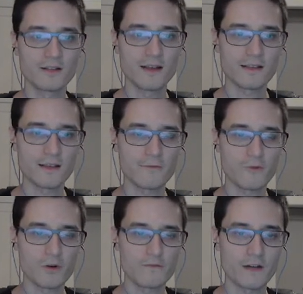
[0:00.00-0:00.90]
As I have
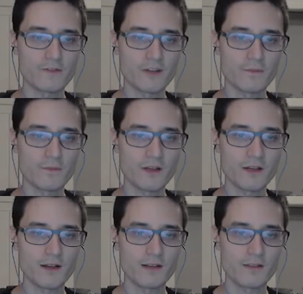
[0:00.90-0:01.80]
4 or 5 gems,
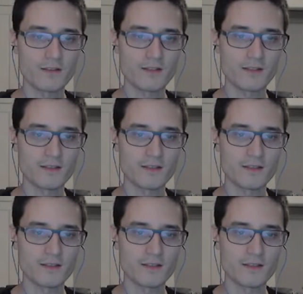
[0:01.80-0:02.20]
this is